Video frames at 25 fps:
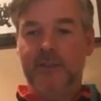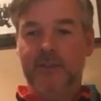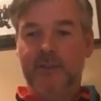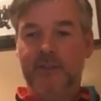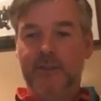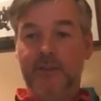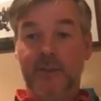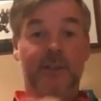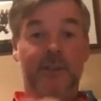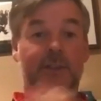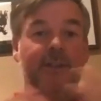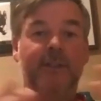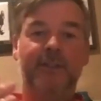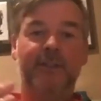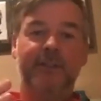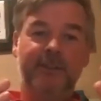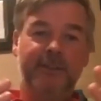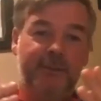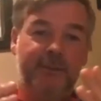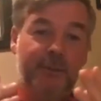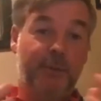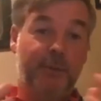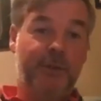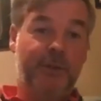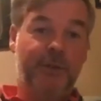like
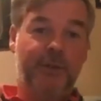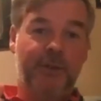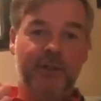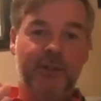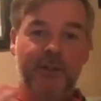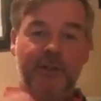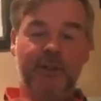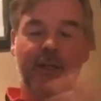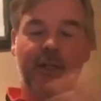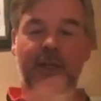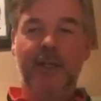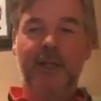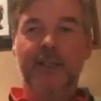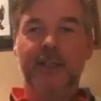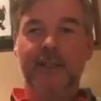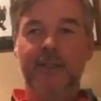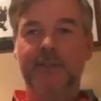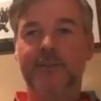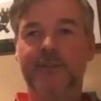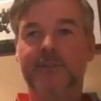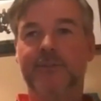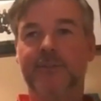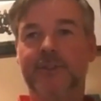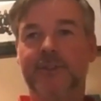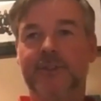Twitter,
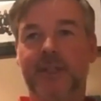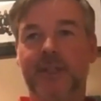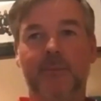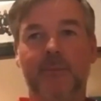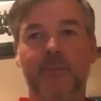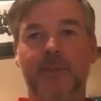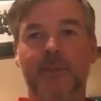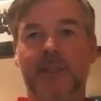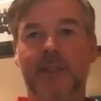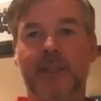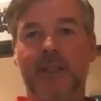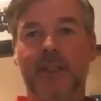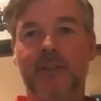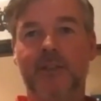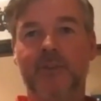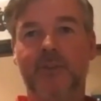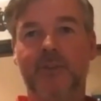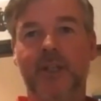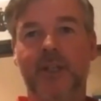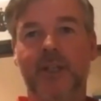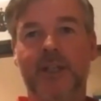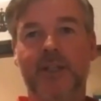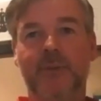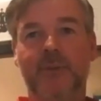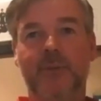for example. I
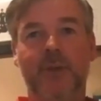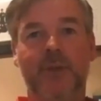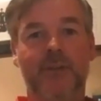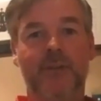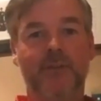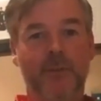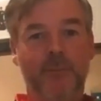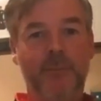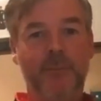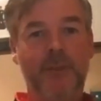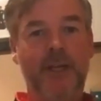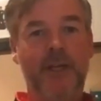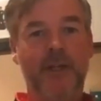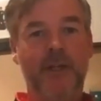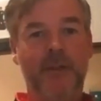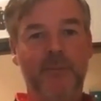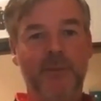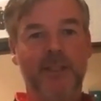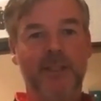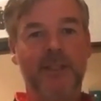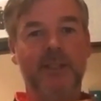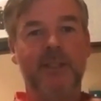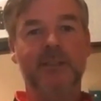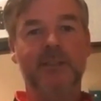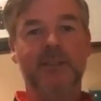do like Twitter for picking up
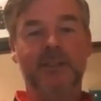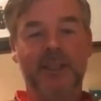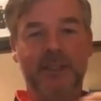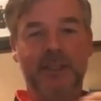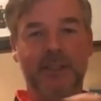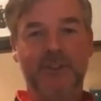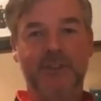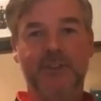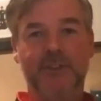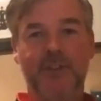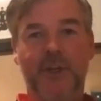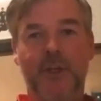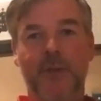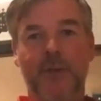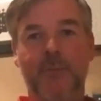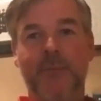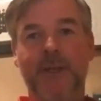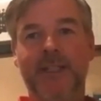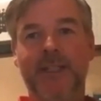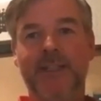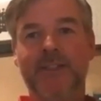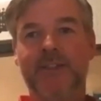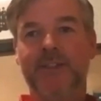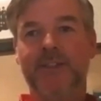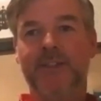little sound
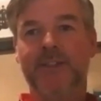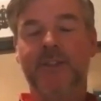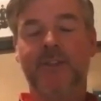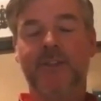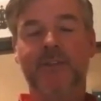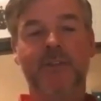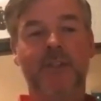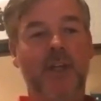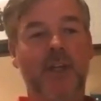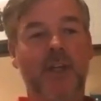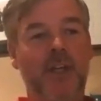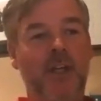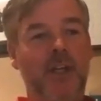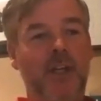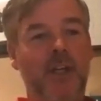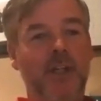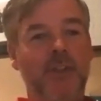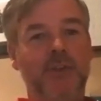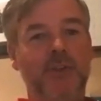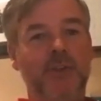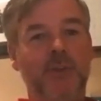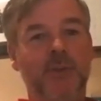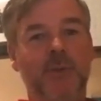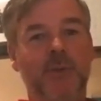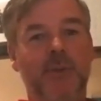bites and stuff.
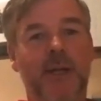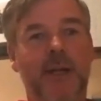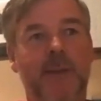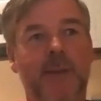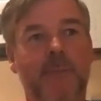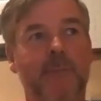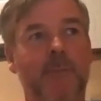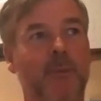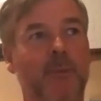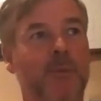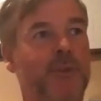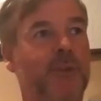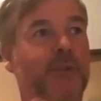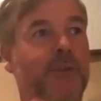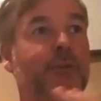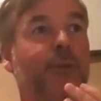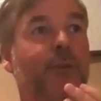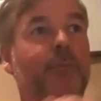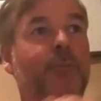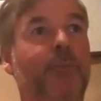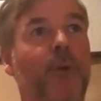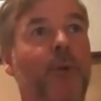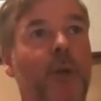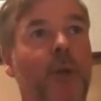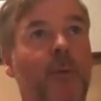So there was a
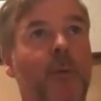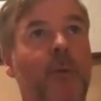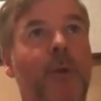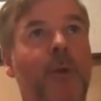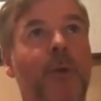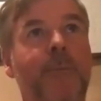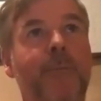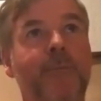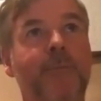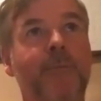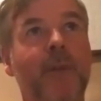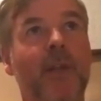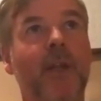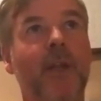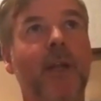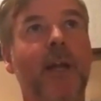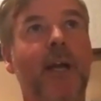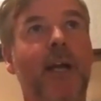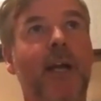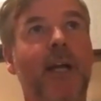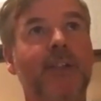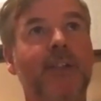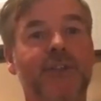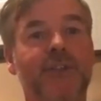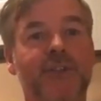football one.
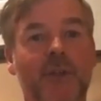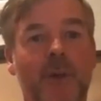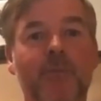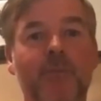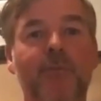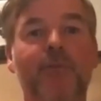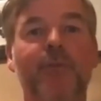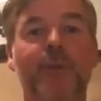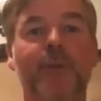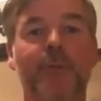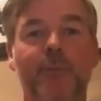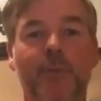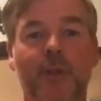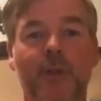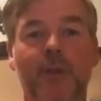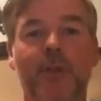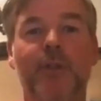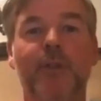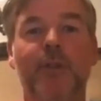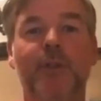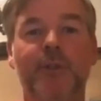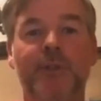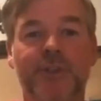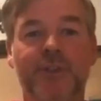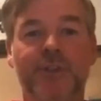Some football
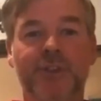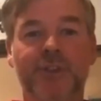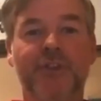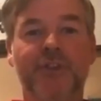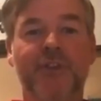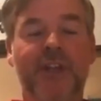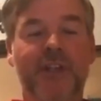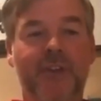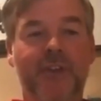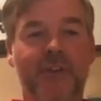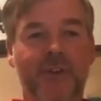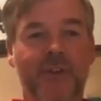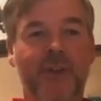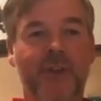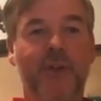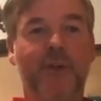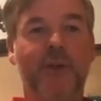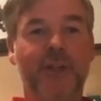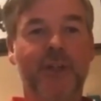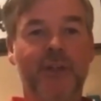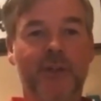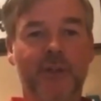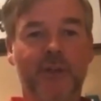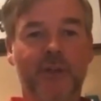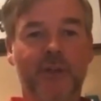coaches think they're a great